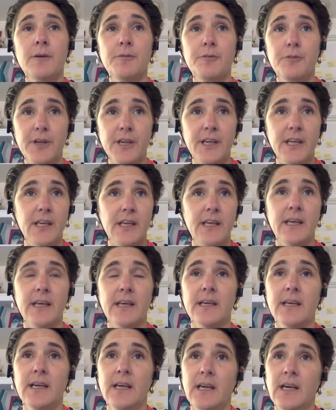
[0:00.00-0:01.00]
uh, for a
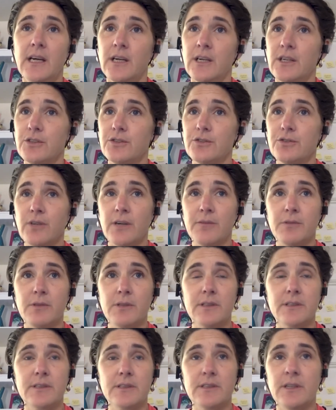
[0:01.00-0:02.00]
year,
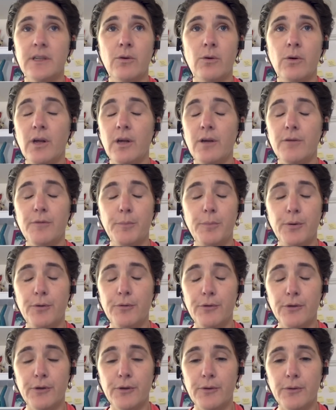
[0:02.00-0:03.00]
traveled, you know, all over
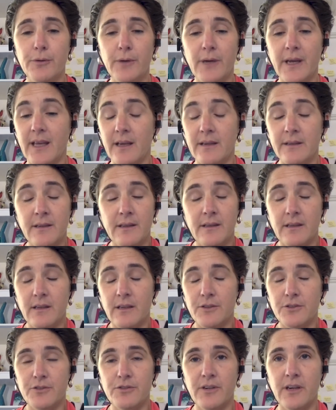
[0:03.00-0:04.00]
Peru,
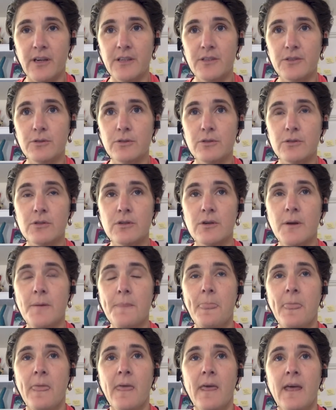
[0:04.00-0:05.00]
another country I
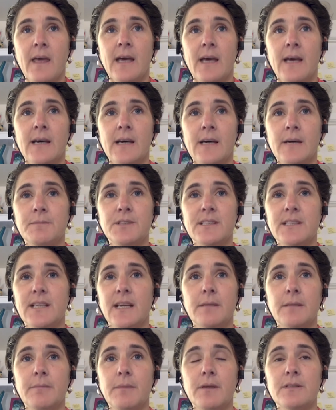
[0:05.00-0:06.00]
adore, um,
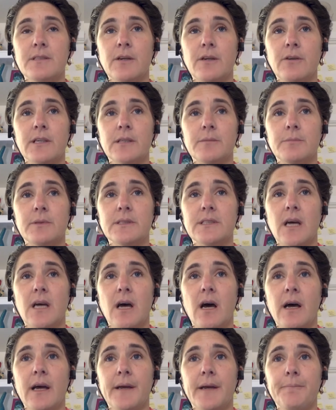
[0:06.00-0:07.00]
just had the most incredible
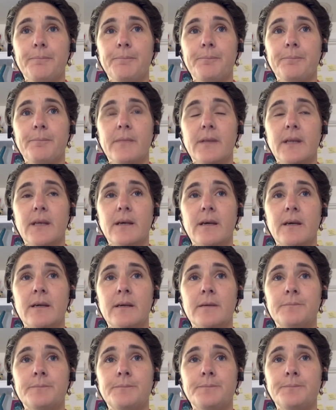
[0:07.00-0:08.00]
time.
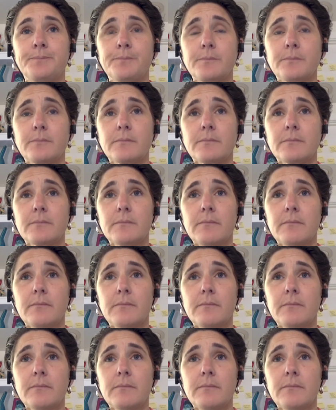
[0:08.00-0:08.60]
Um,